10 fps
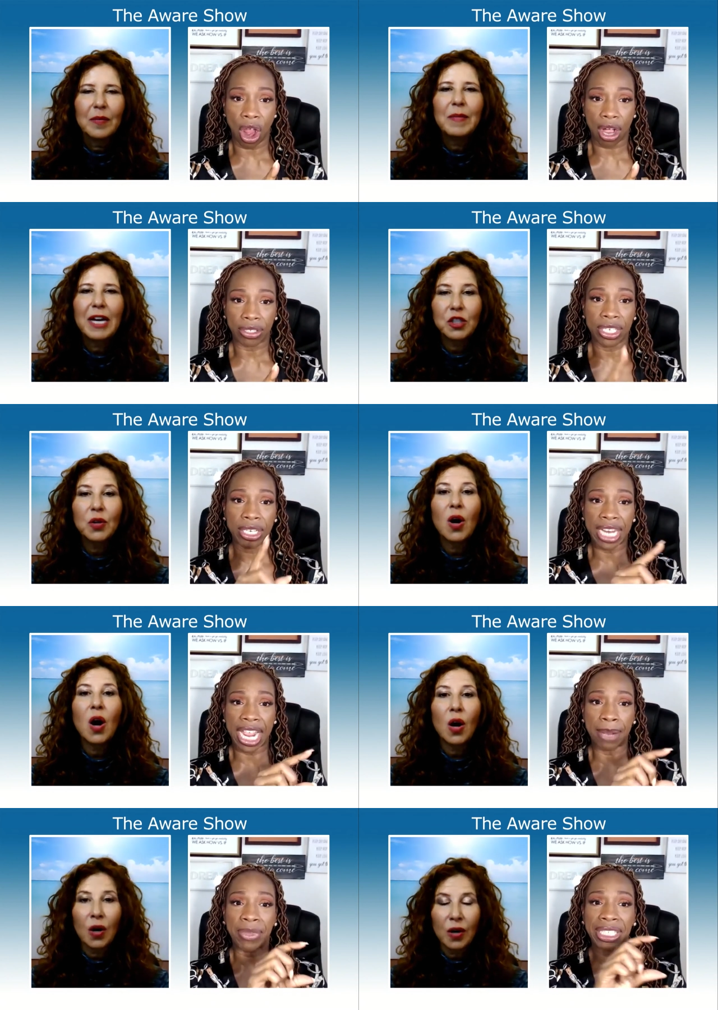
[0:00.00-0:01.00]
Speaker 1: R. Measure
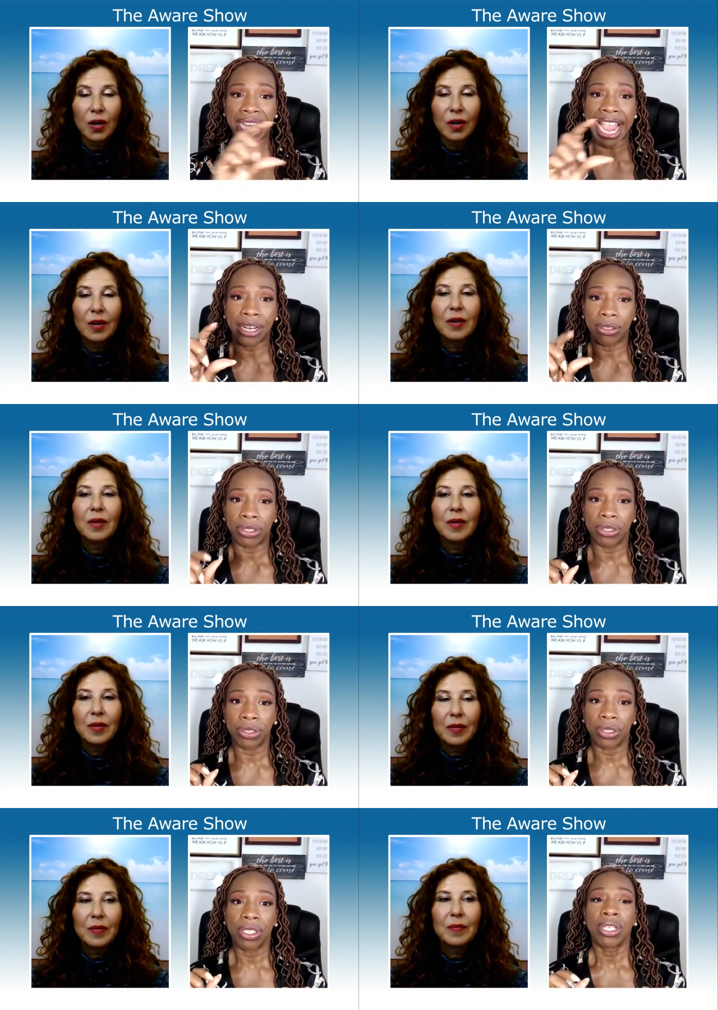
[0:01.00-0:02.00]
name R. The title.
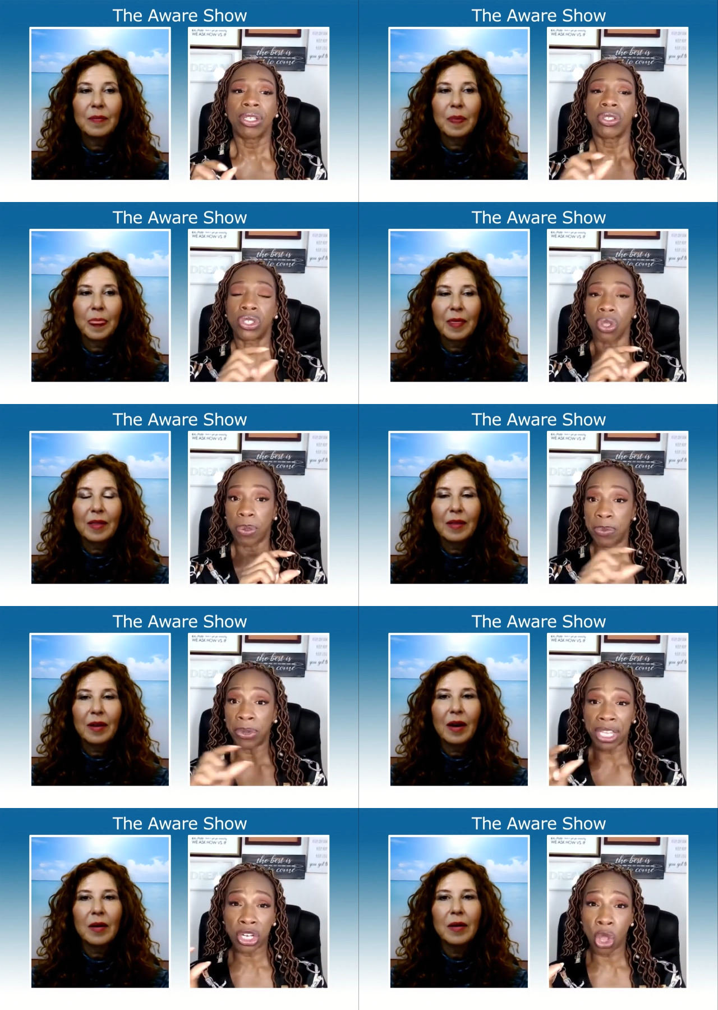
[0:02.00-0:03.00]
So
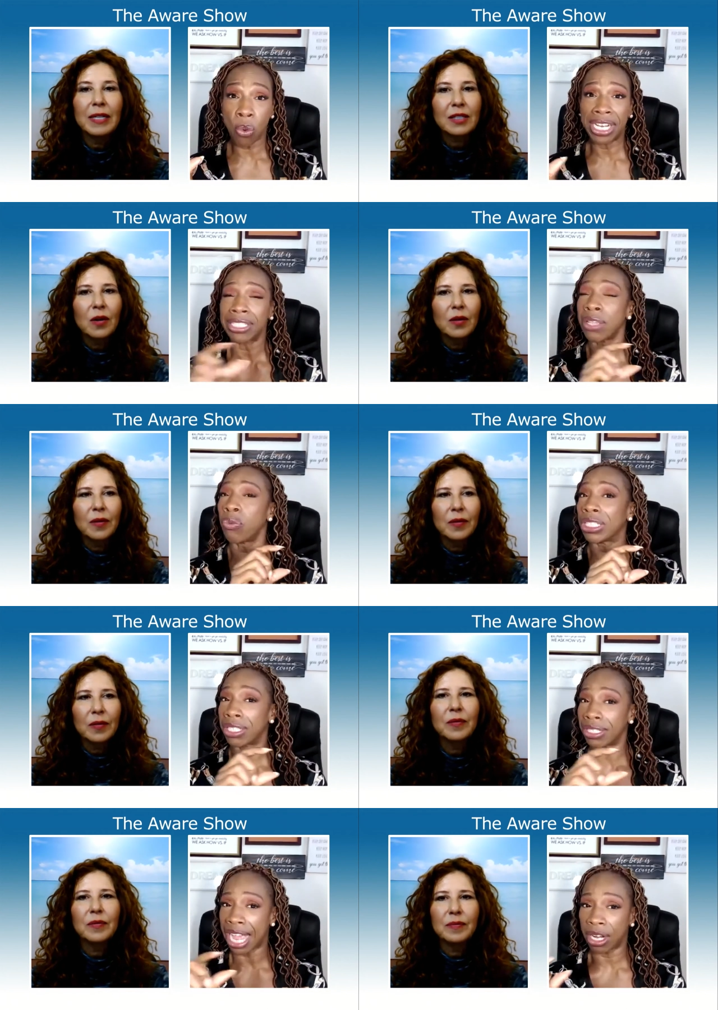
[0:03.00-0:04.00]
people can uh, know uh, what it is and
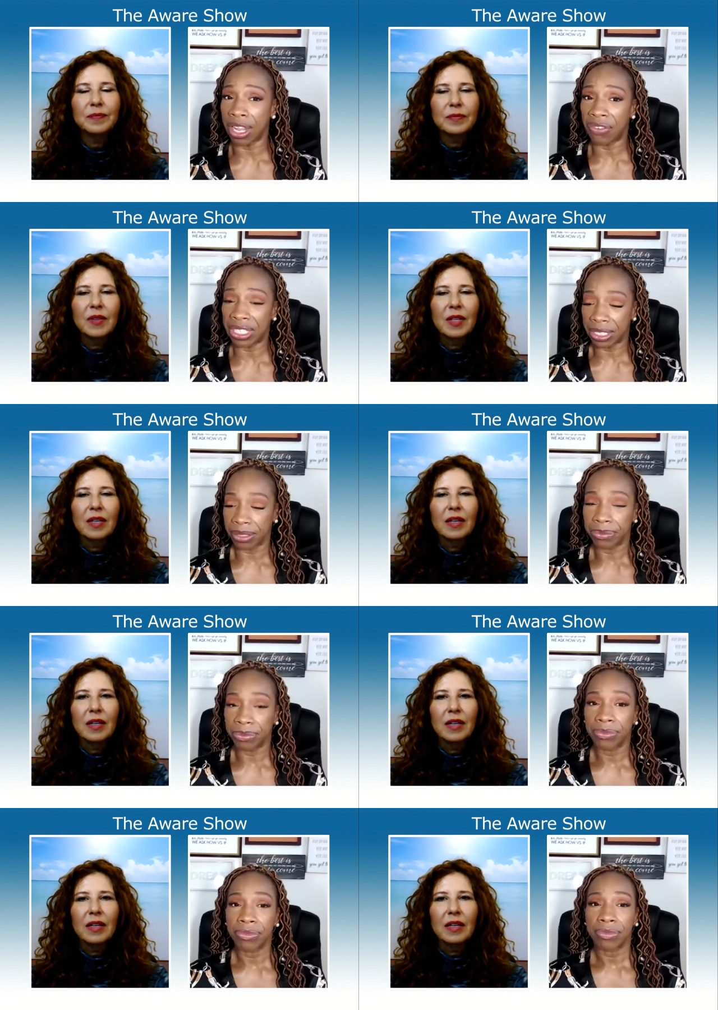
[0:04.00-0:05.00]
what's the title of it.
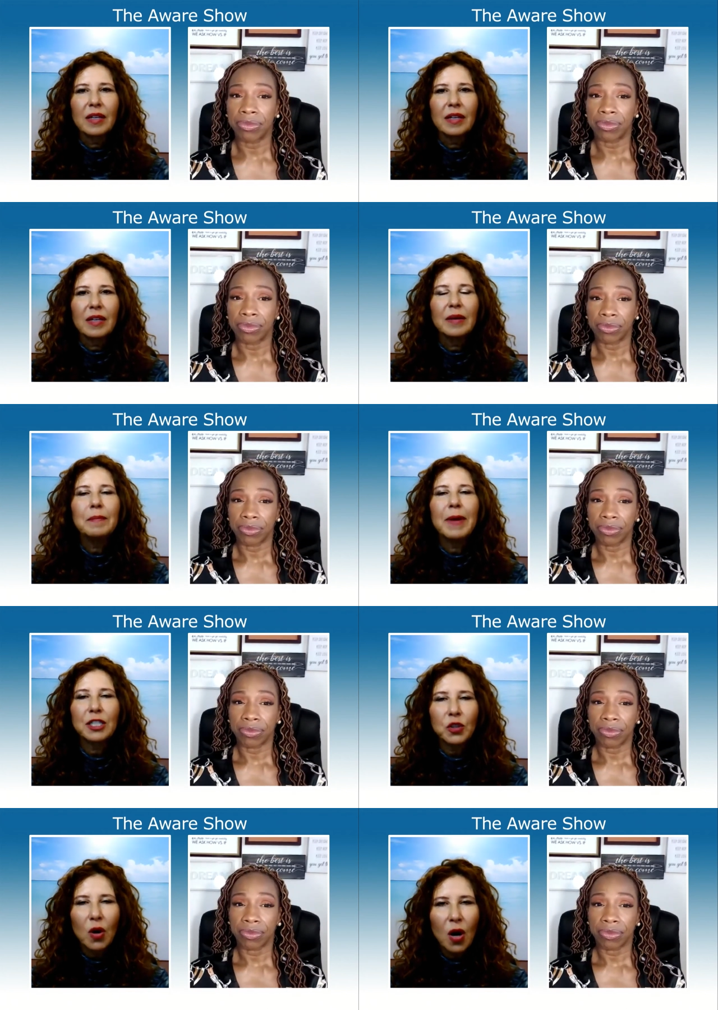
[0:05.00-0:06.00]

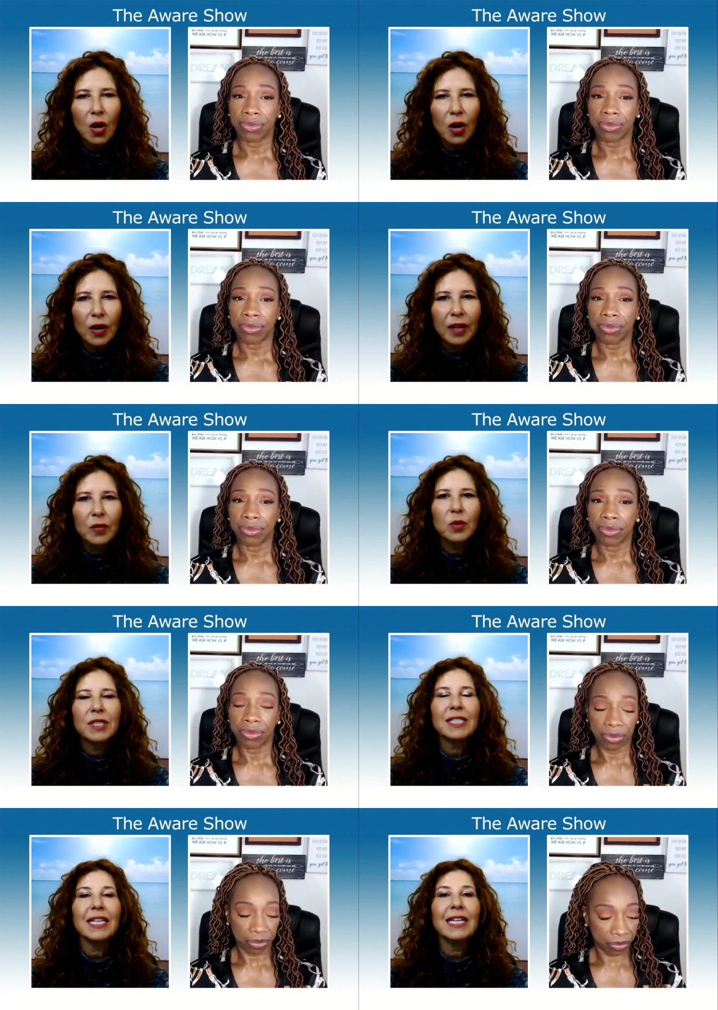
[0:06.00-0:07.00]
Speaker 2: Measure R. It
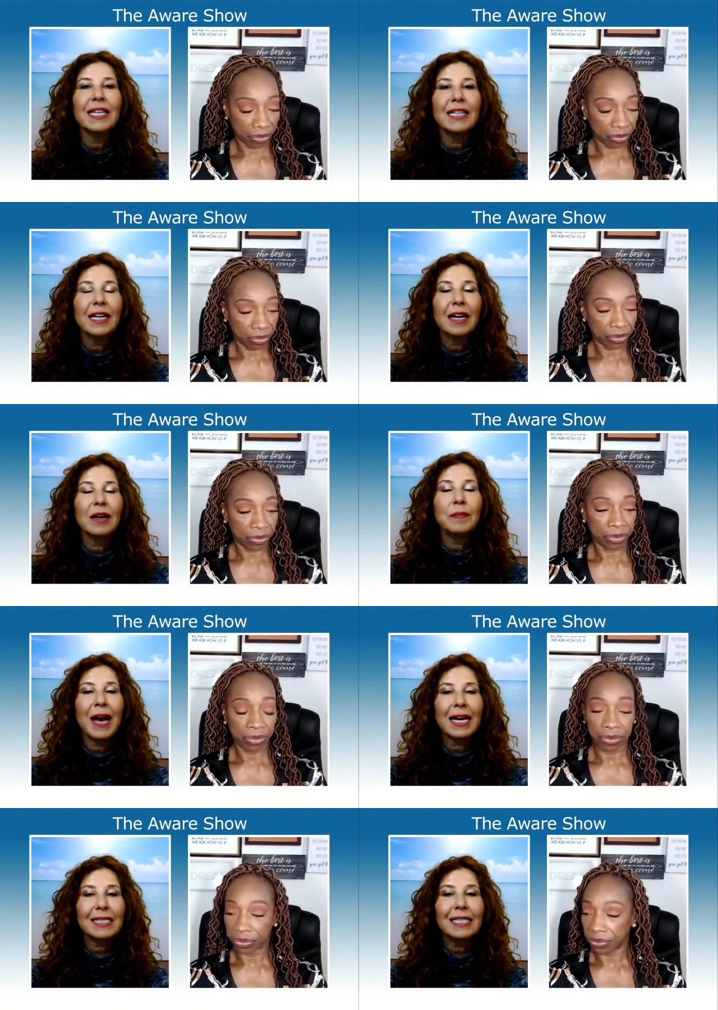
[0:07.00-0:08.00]
was in uh,
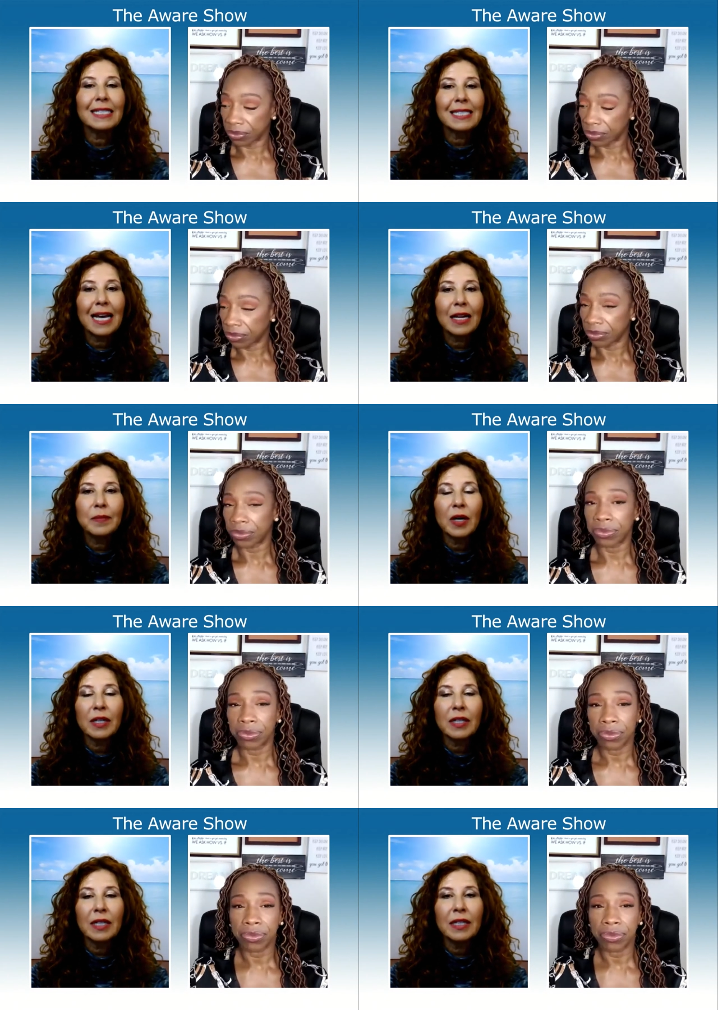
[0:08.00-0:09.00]
in Santa
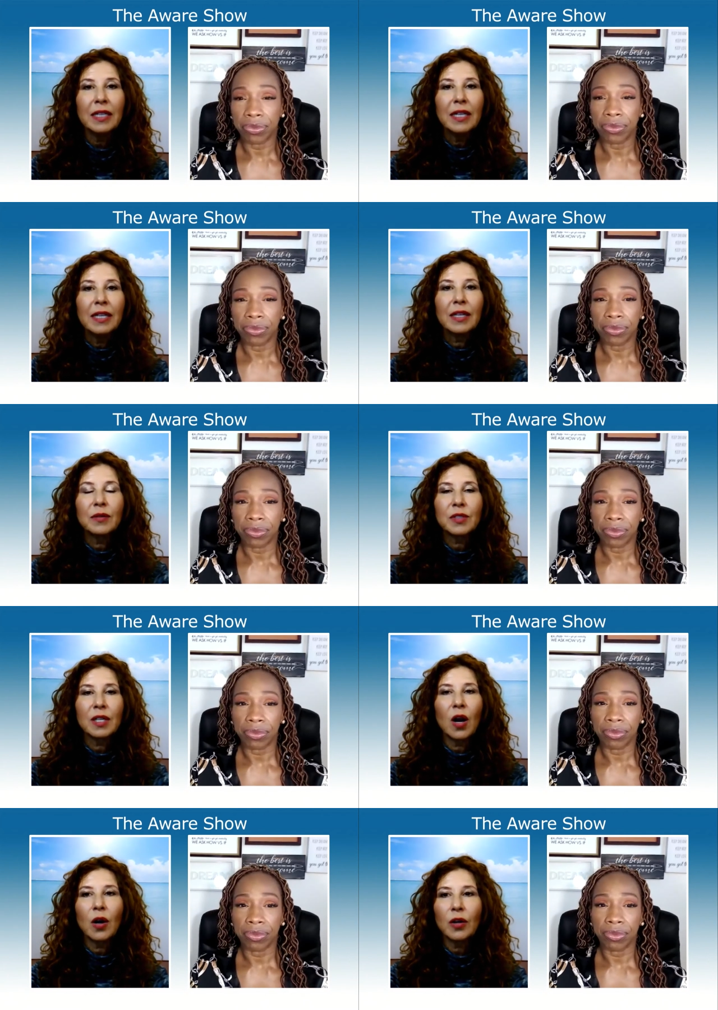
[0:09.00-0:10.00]
Monica. There
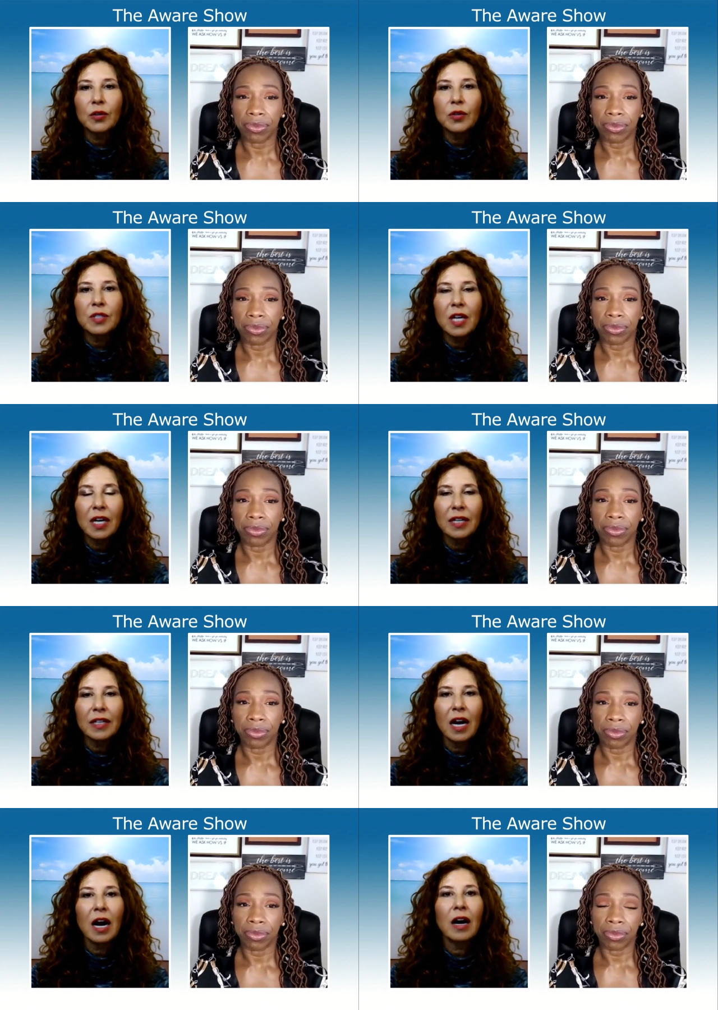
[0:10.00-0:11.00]
was an article
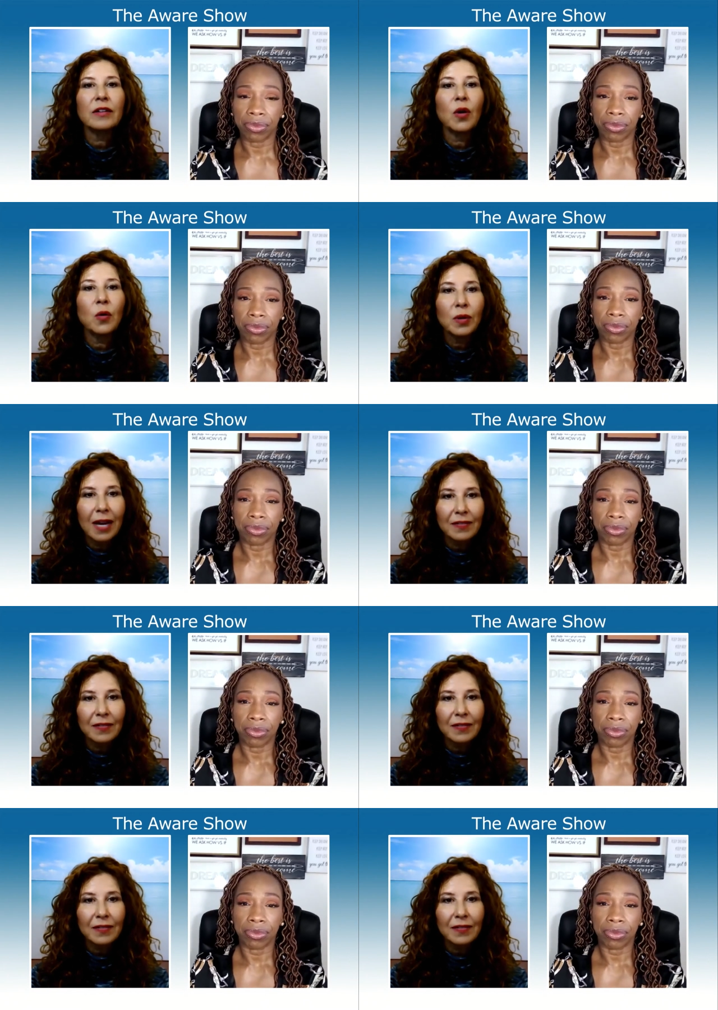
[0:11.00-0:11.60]
done on Whole